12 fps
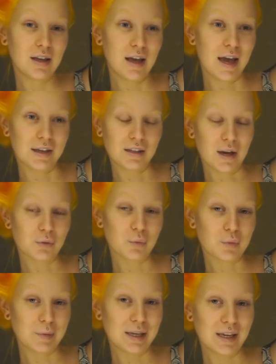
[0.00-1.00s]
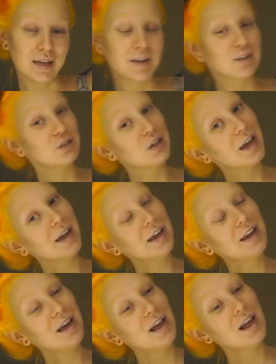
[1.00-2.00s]
hanging out with me
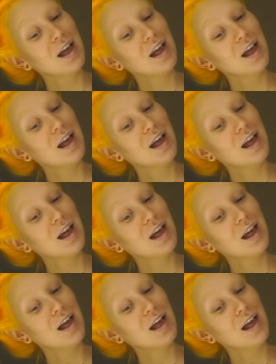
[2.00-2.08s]
today.